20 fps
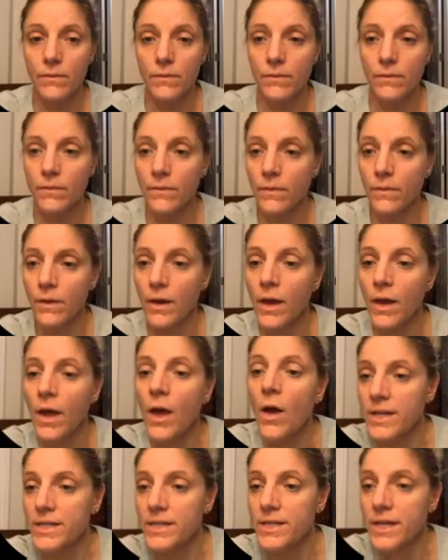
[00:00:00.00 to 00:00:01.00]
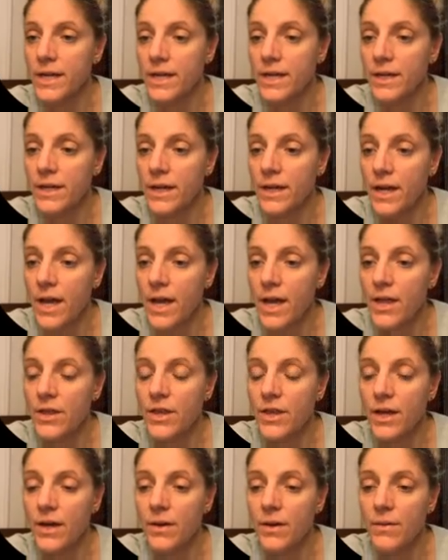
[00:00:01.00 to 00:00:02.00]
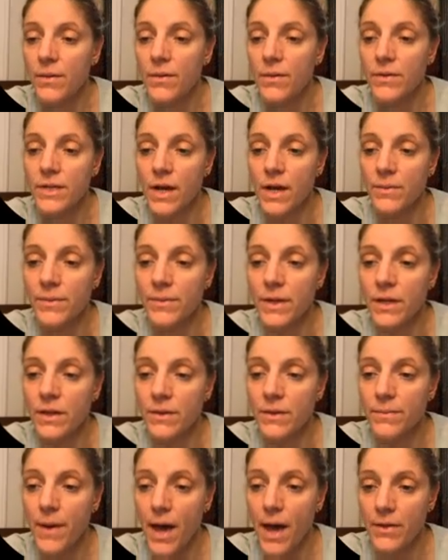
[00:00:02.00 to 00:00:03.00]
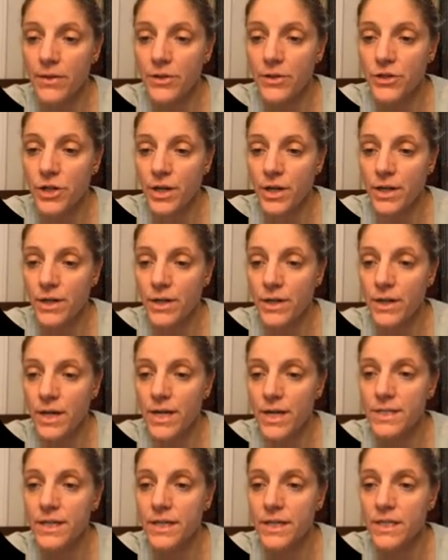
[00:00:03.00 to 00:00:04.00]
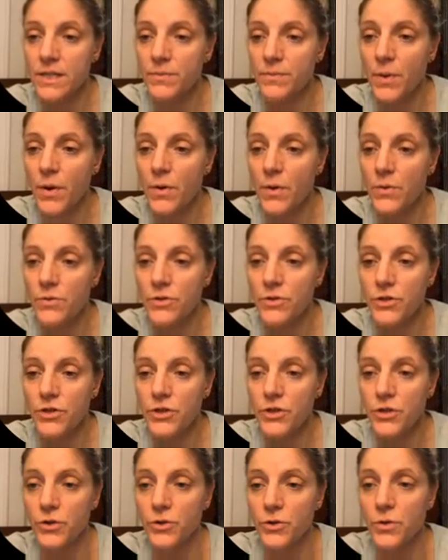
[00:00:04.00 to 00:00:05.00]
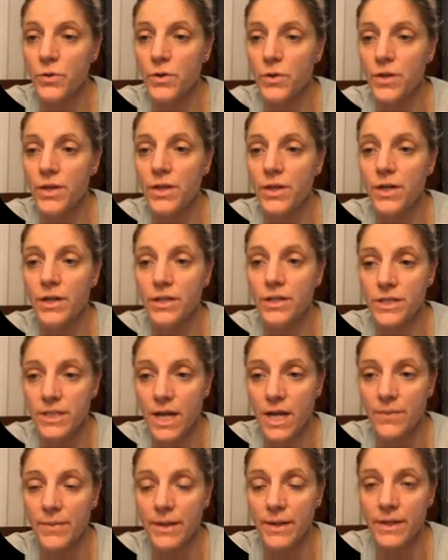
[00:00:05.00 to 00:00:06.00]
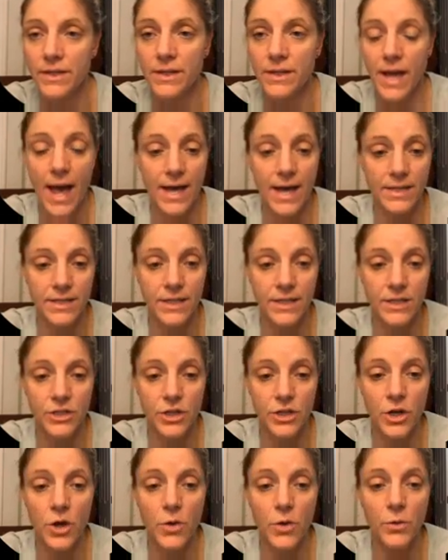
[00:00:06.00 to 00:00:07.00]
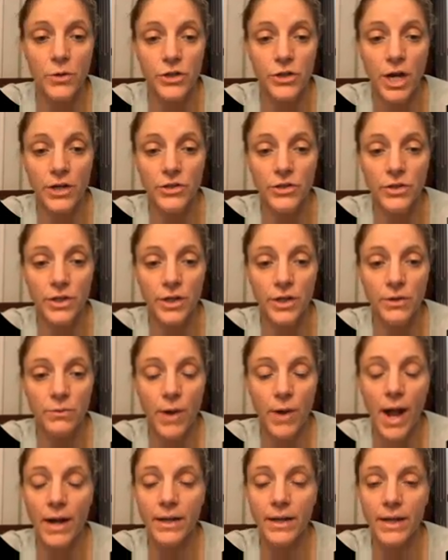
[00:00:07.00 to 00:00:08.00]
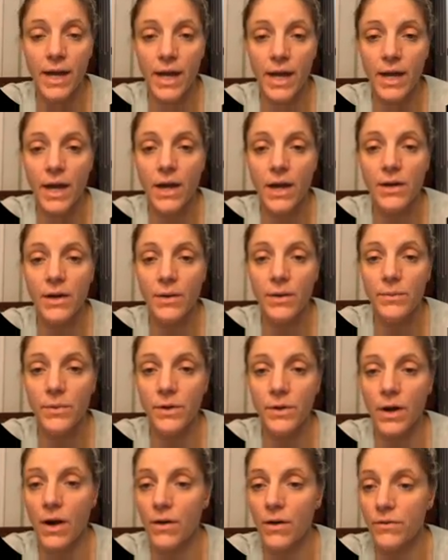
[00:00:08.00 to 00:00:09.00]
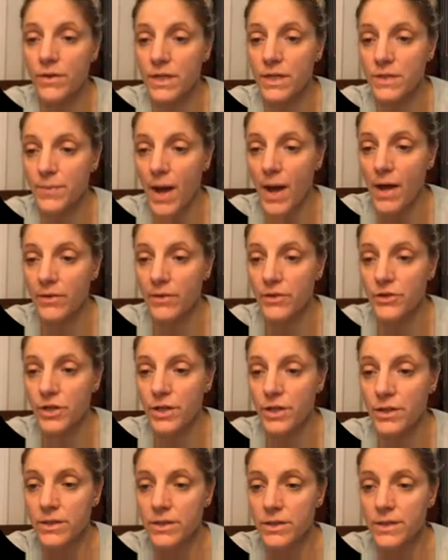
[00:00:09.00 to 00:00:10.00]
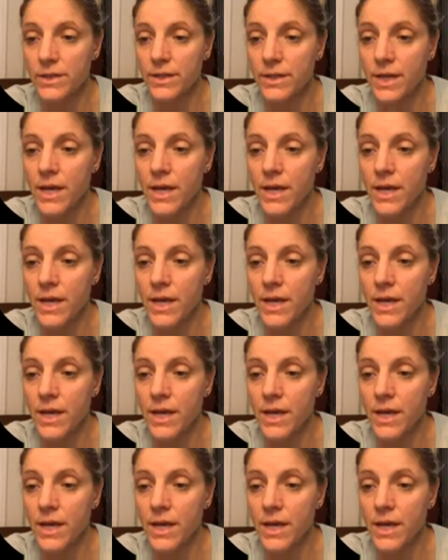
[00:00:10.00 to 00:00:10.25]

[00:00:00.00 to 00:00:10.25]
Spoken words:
When ingested, the Salmonella pathogen is exposed to the stomach acids, which actually eradicate a number of these pathogens.